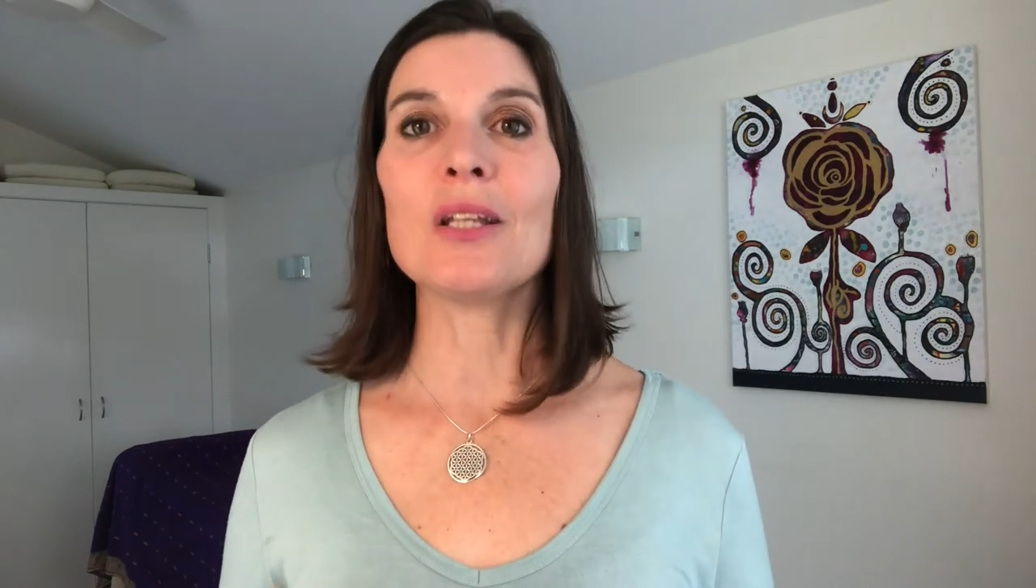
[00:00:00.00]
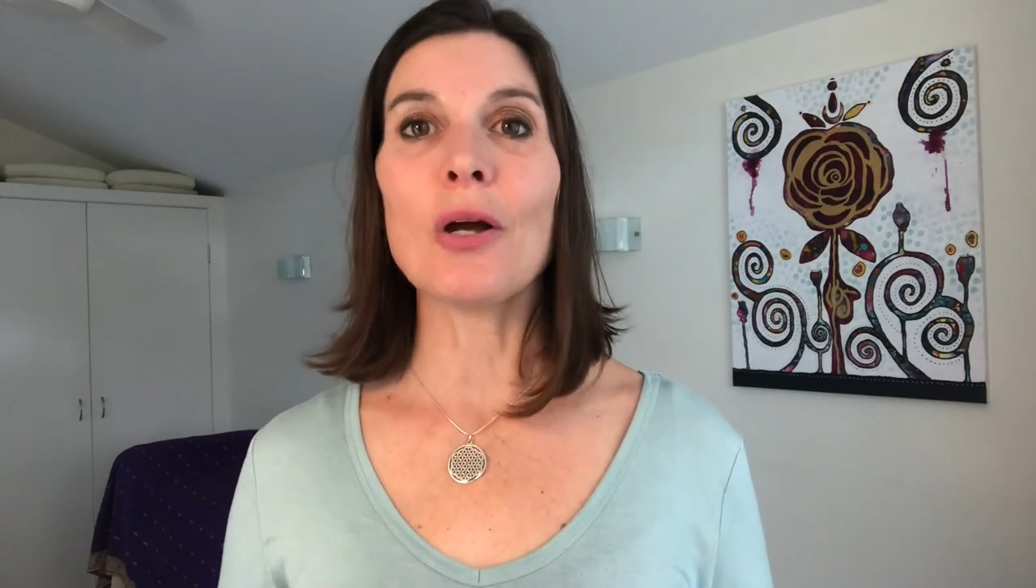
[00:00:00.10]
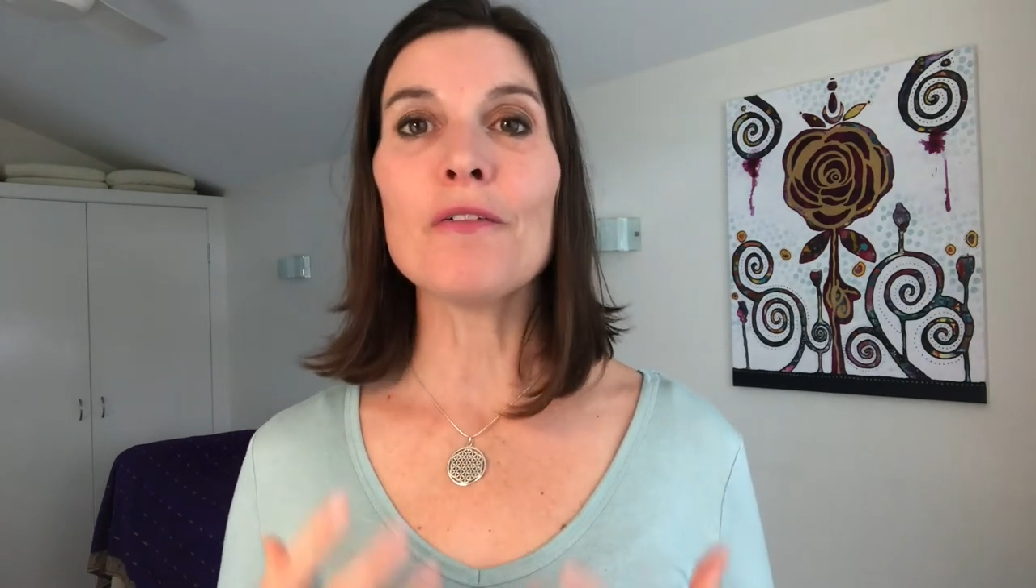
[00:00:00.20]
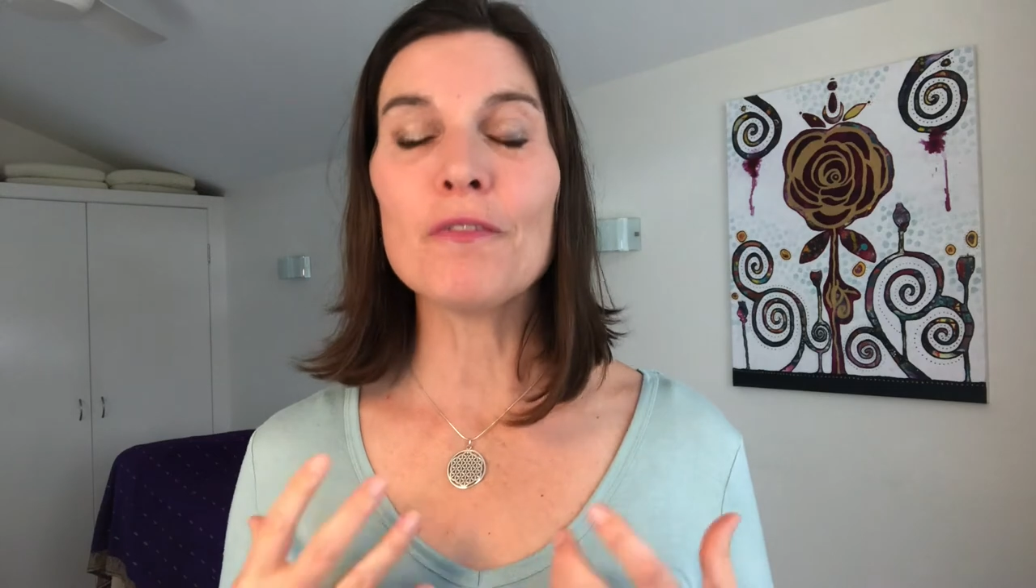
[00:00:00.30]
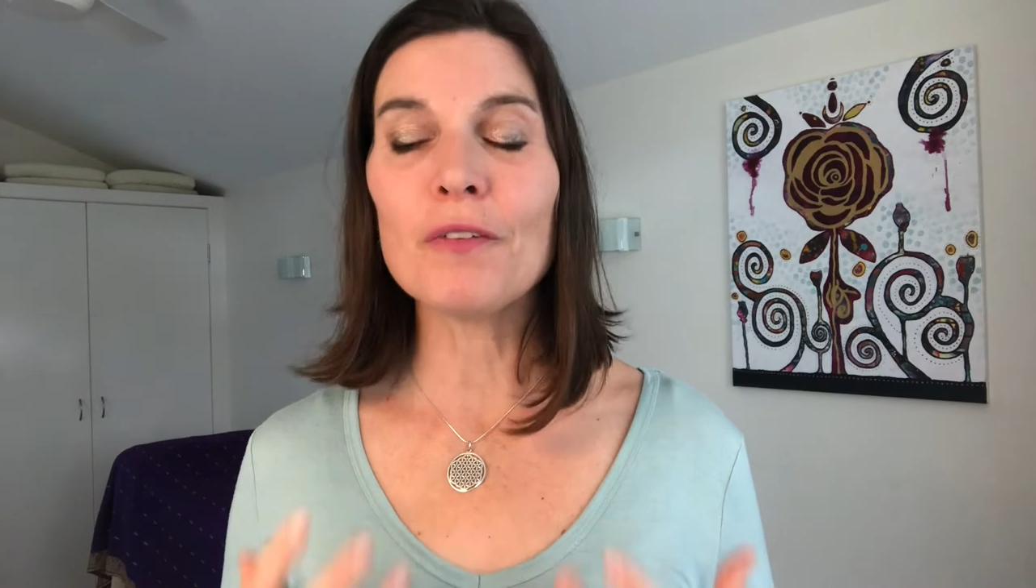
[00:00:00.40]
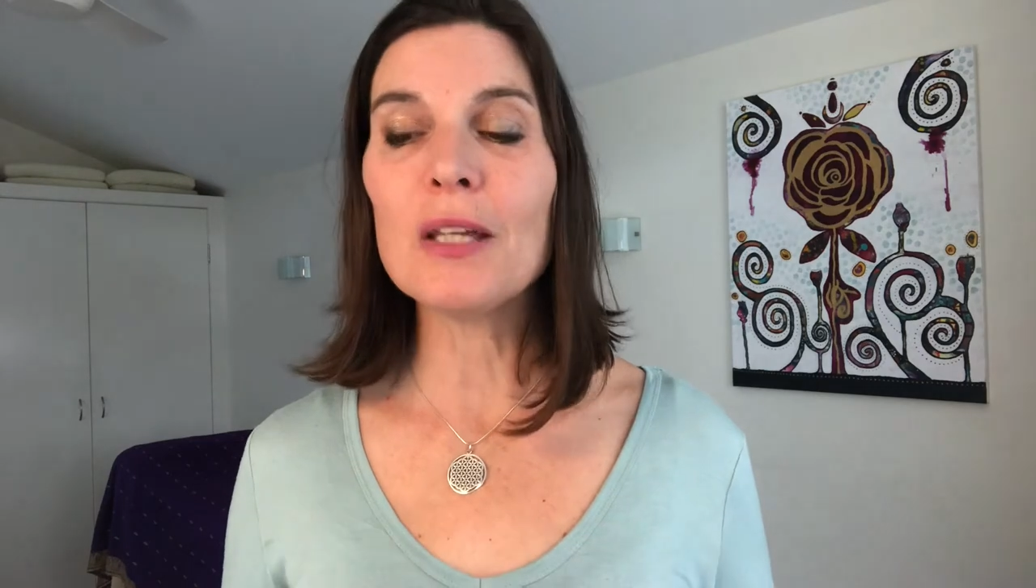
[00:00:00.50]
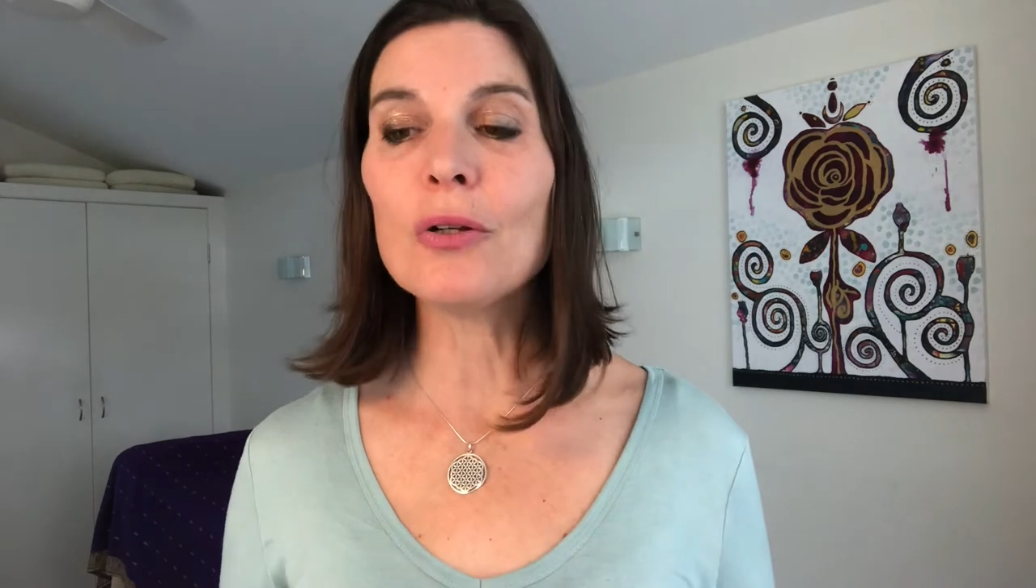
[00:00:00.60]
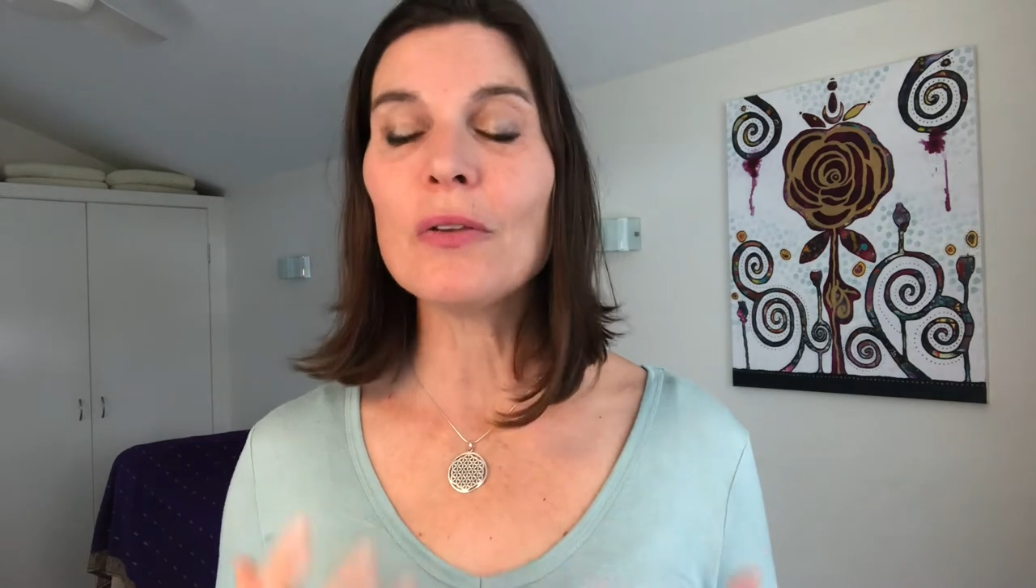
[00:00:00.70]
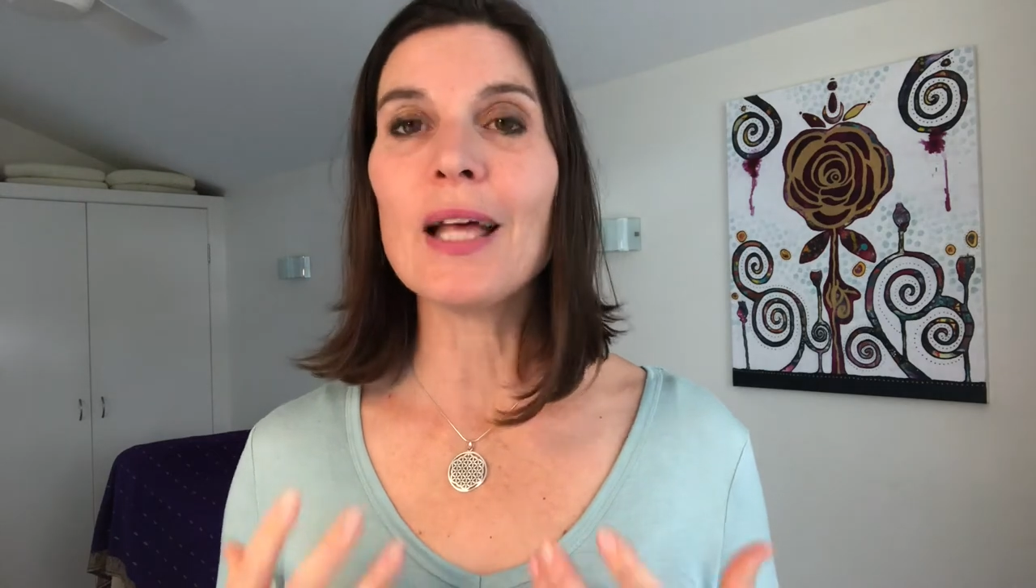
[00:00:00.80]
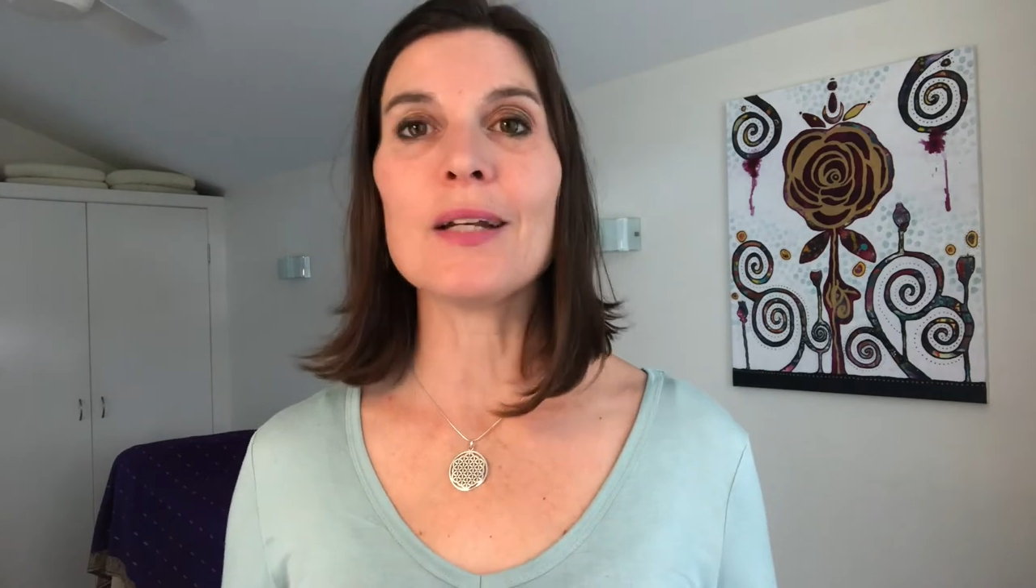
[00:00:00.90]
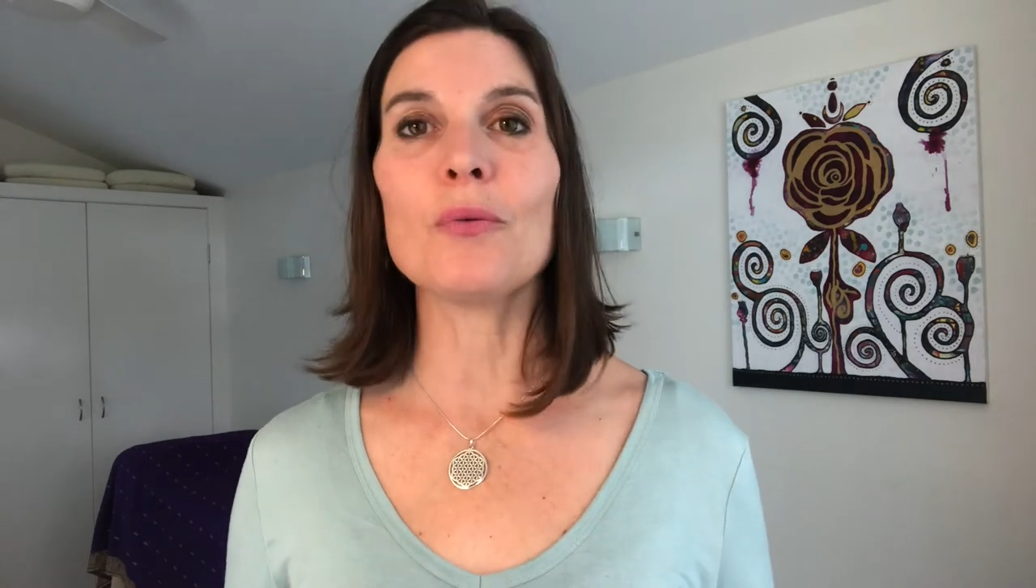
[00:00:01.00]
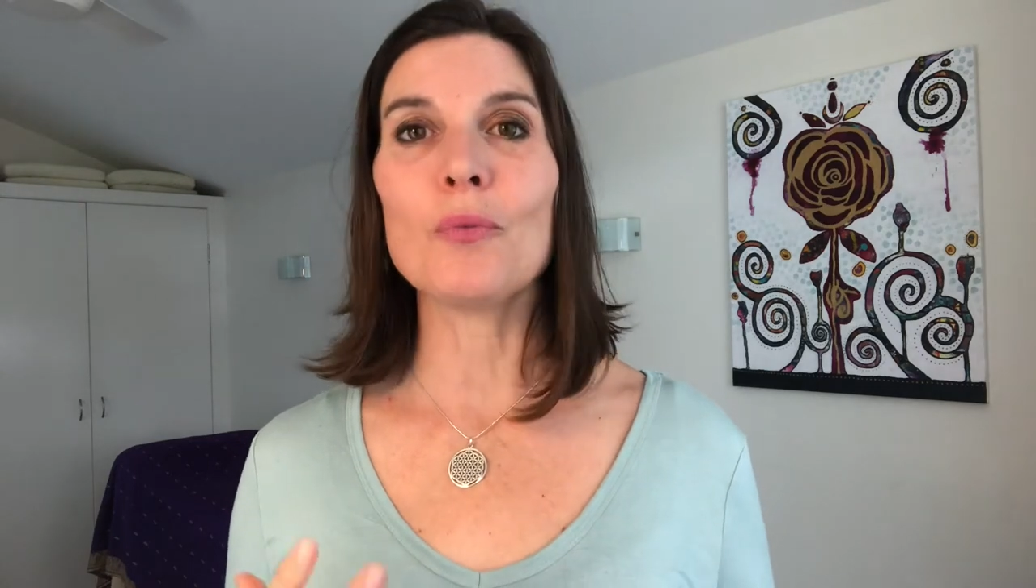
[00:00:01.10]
I feel that